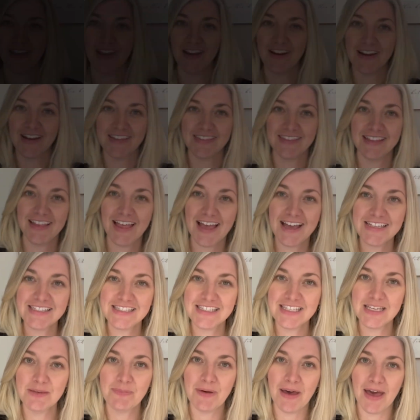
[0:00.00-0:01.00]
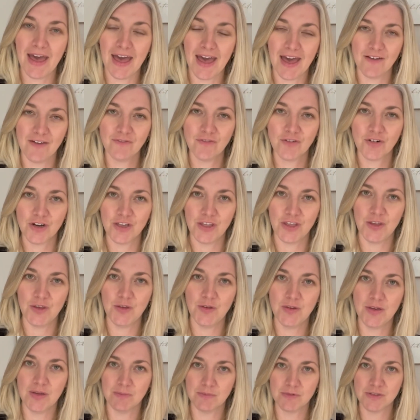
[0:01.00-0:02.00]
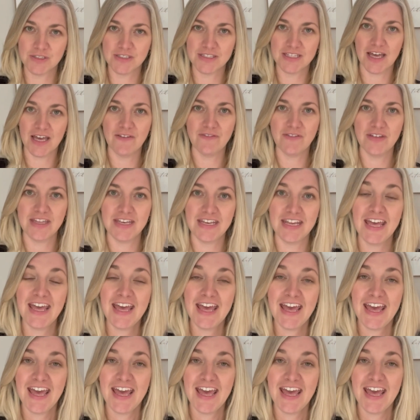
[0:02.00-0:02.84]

All right, the last tip I have for you, number 7,